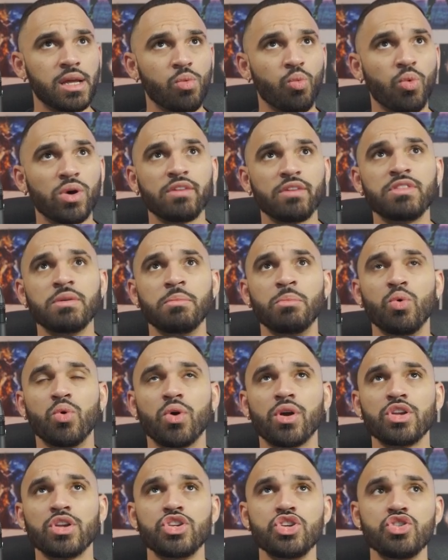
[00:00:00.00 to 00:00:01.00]
one of the
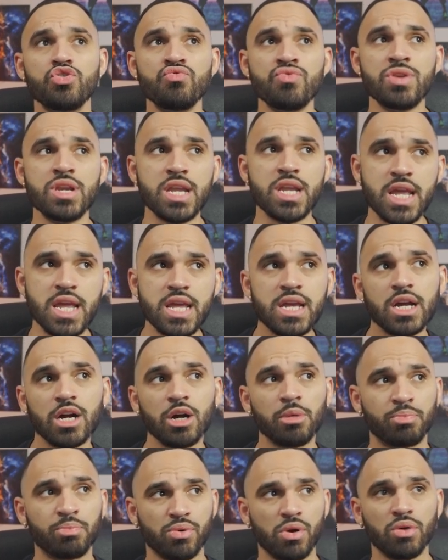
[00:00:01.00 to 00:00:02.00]
more unique
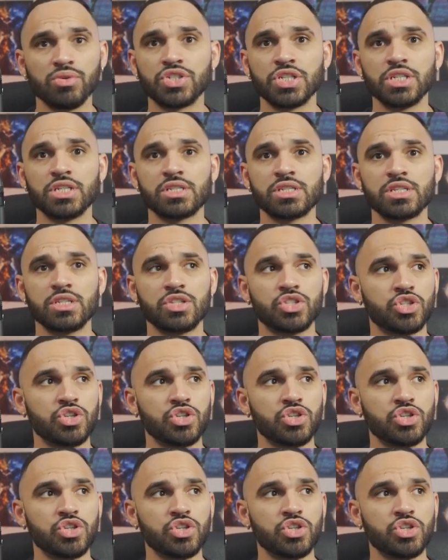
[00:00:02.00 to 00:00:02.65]
approaches